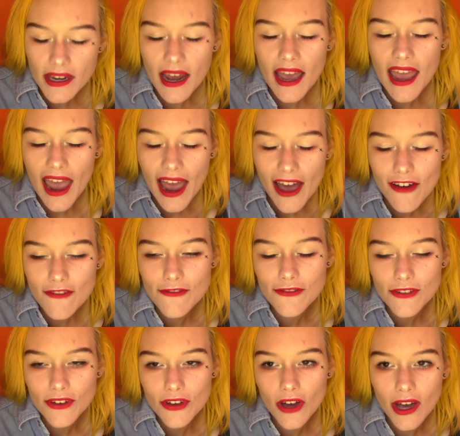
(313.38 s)

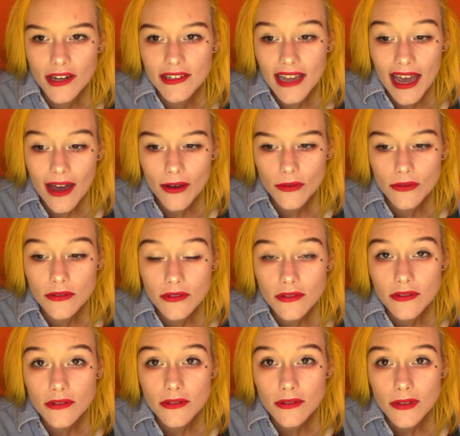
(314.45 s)
have gone down
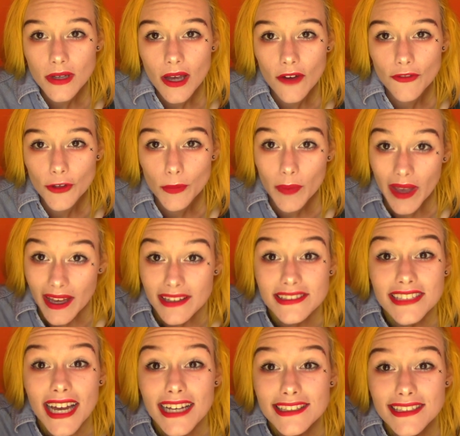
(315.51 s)
a few pant
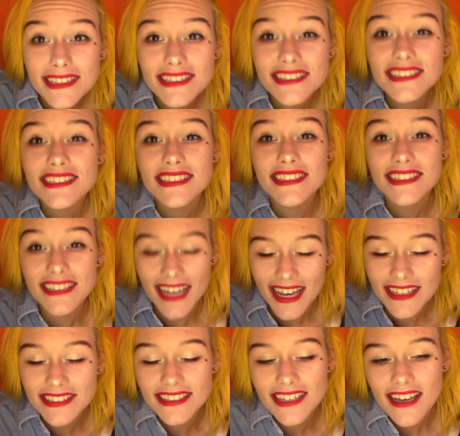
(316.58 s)
sizes,
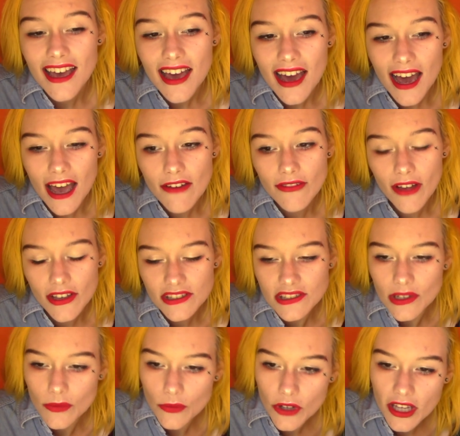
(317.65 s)
yes. I've lost
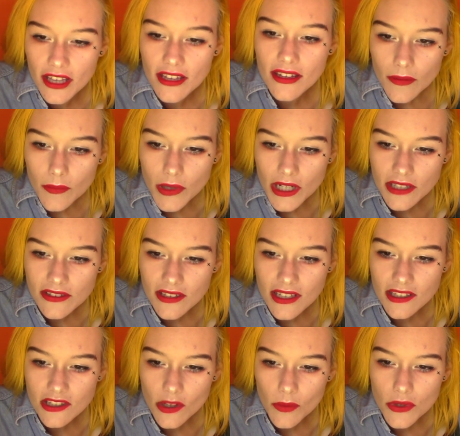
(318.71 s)
some weight, but
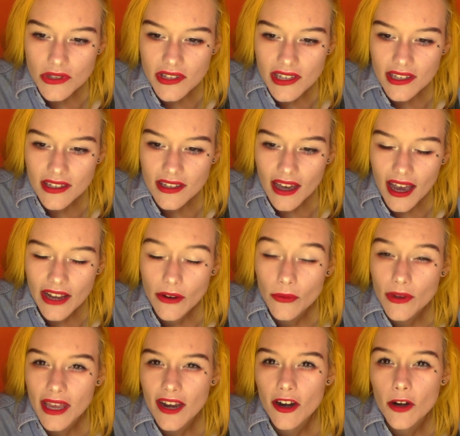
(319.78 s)
it's almost like I don't
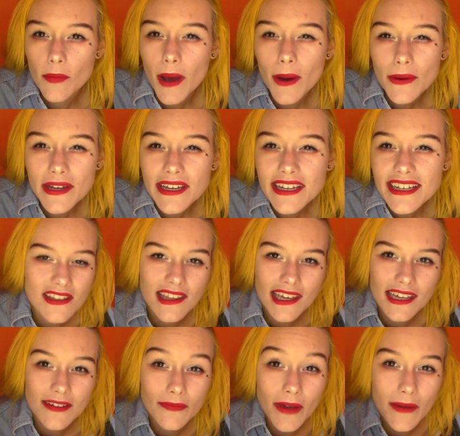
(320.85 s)
care about it.
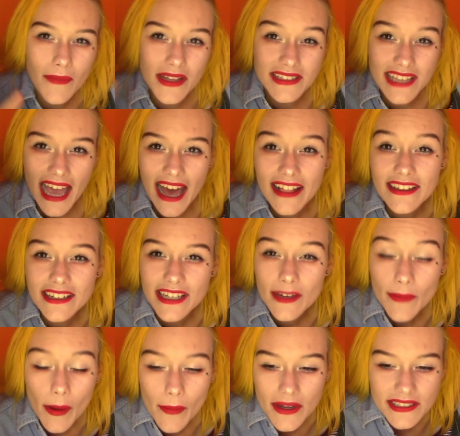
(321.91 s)
Like, my mentality
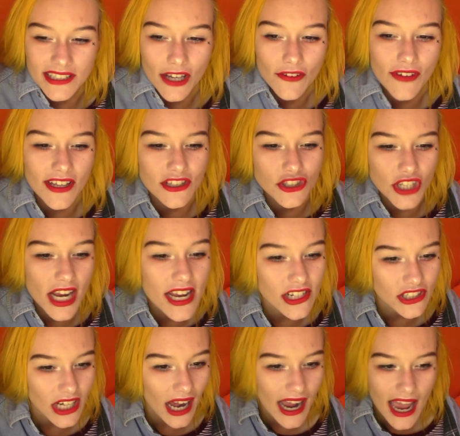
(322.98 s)
about myself has
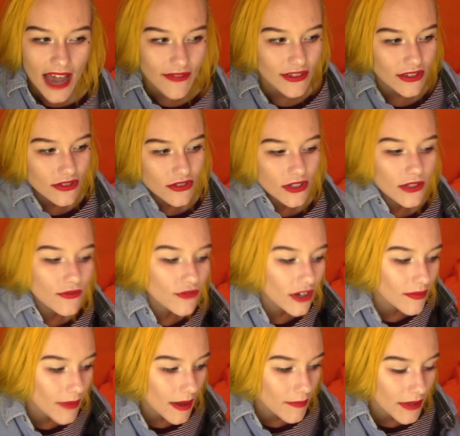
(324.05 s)
changed. I haven't stood in
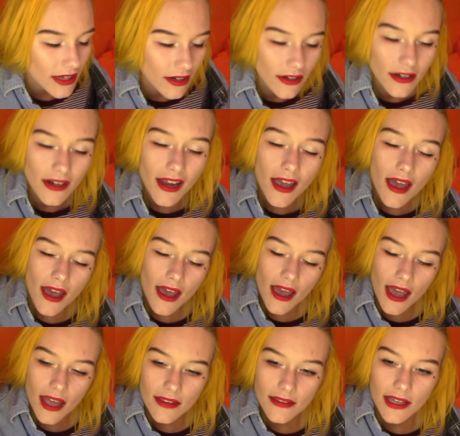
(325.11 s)
front of my mirror
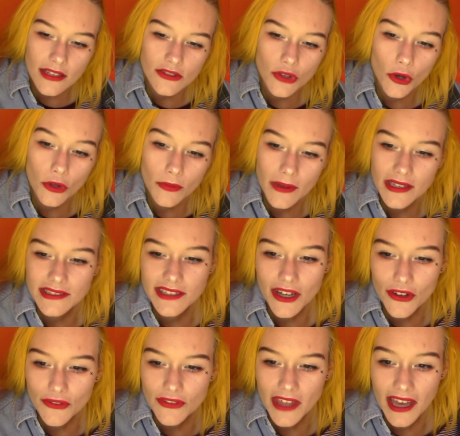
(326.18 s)
and like told
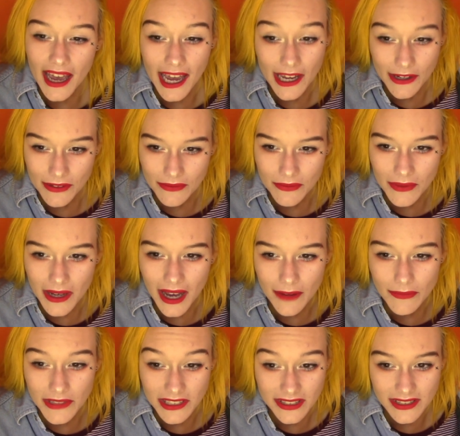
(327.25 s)
myself that
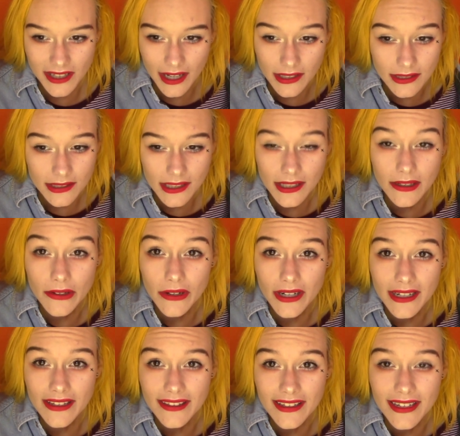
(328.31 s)
I'm disgusting or
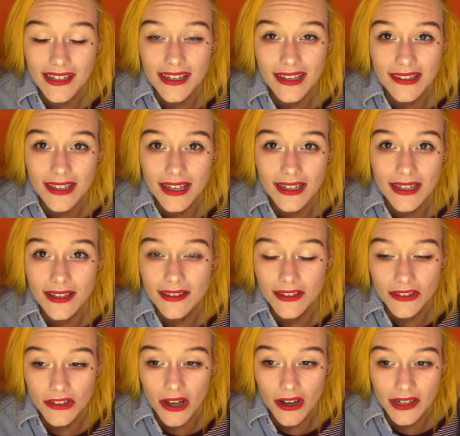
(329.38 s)
anything in like
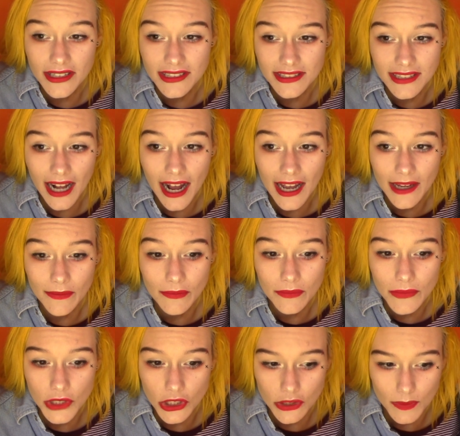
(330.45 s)
the longest time,
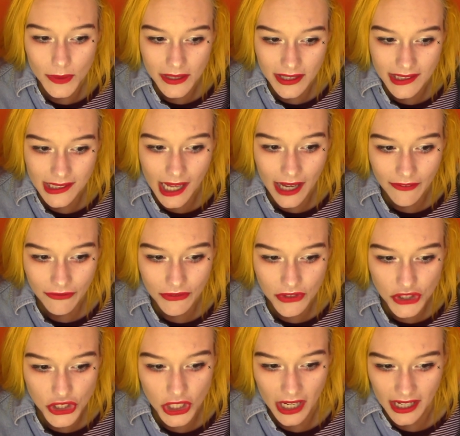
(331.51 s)
just because I've
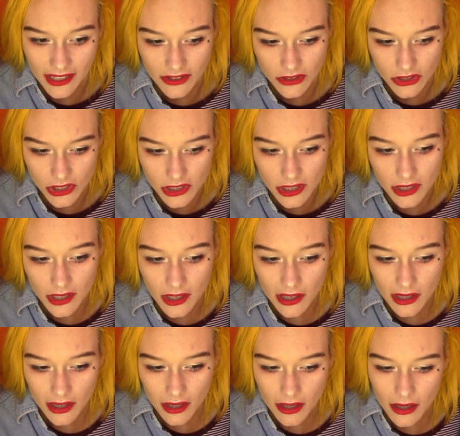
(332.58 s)
changed
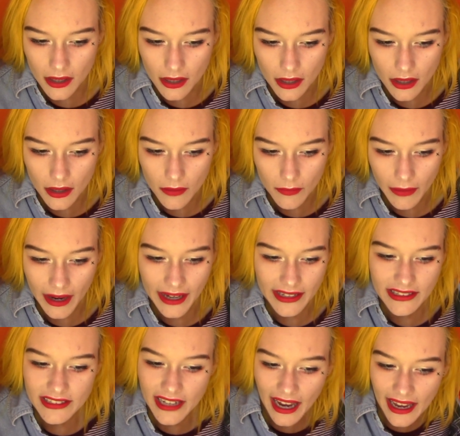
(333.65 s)
my
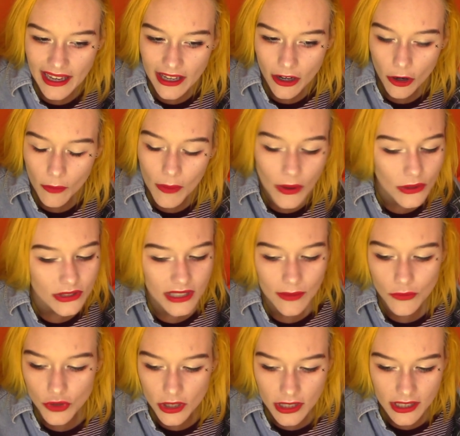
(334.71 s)
diet almost.
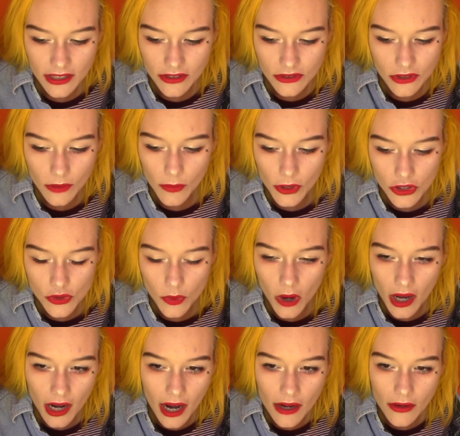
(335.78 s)
I'm drinking so much
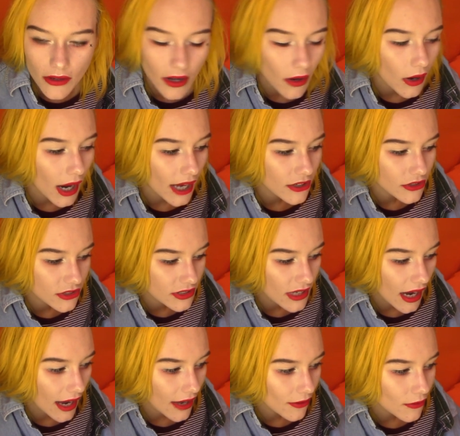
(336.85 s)
water. I don't
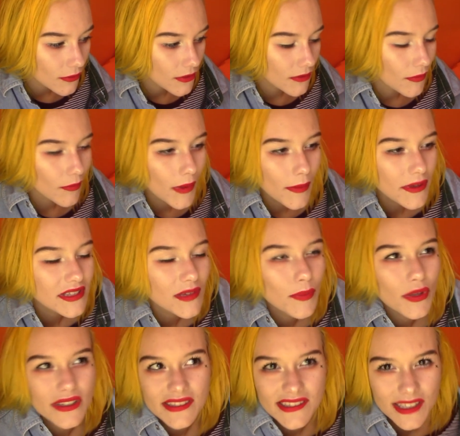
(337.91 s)
know. Maybe it's a
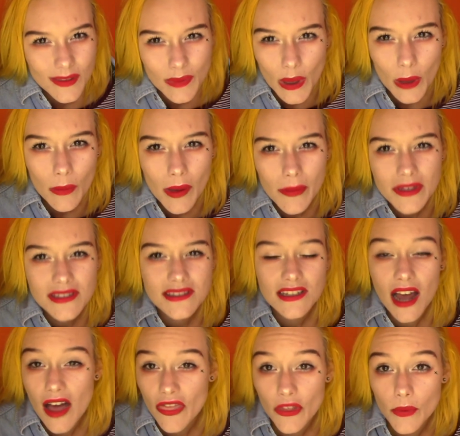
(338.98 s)
placebo. Maybe it's
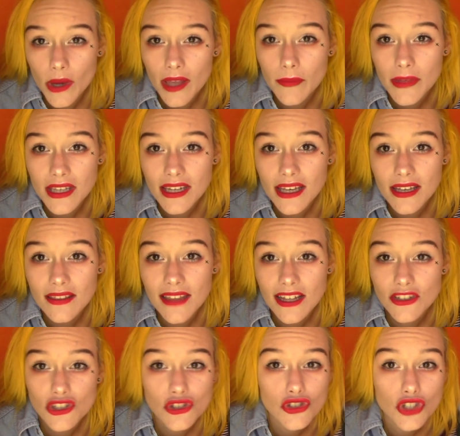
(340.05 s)
not the way I'm eating
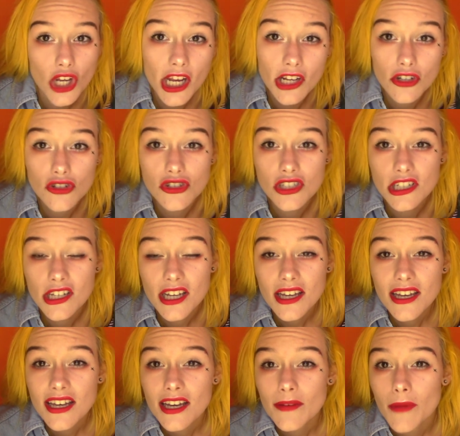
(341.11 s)
that's changed
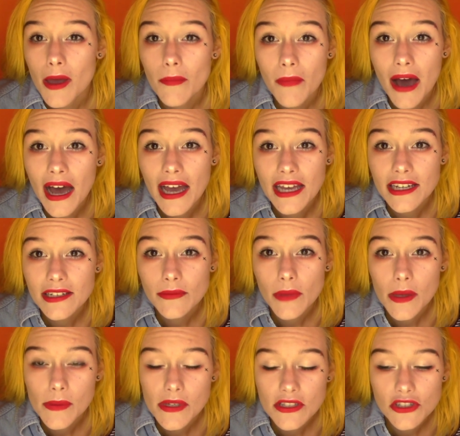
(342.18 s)
my mind.
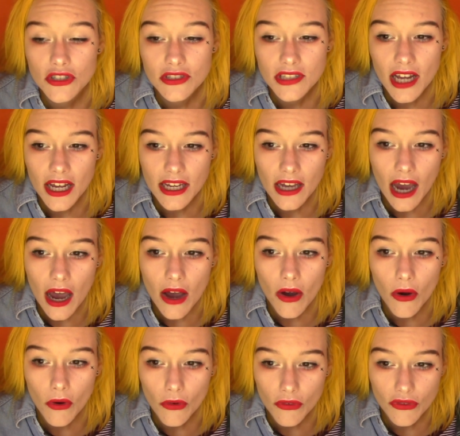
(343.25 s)
Maybe it's just I got
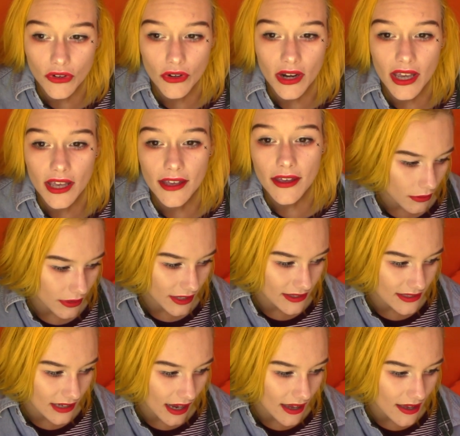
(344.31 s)
over it. That's
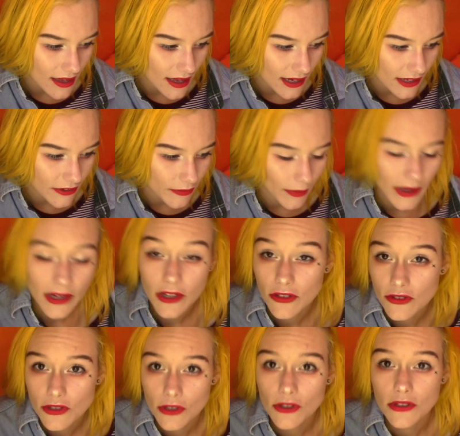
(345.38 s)
not any of my
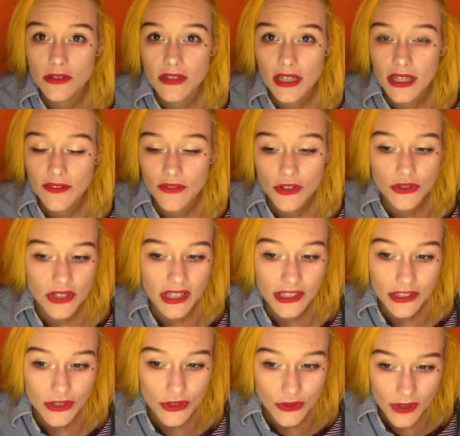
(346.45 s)
concerns. Like, if there's any
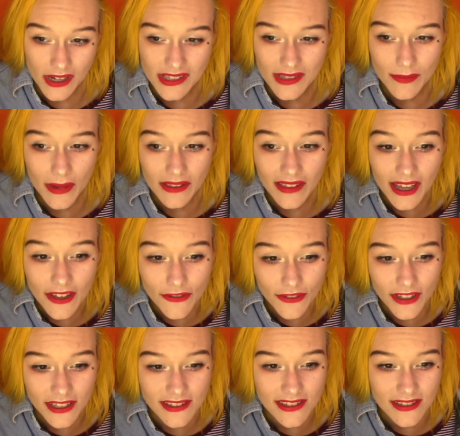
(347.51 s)
stress in my life,
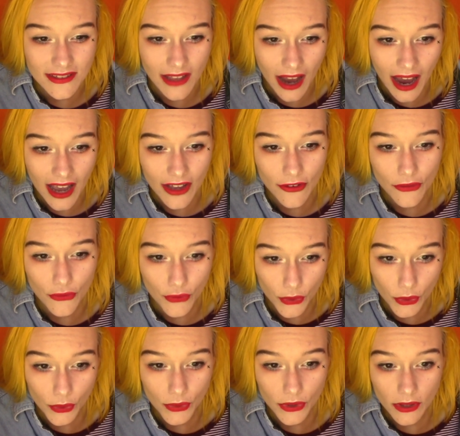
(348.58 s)
it's not
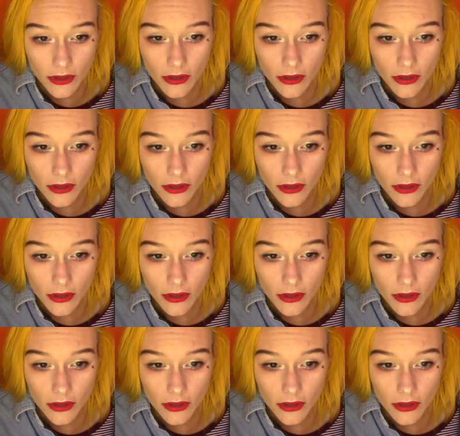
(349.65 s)
food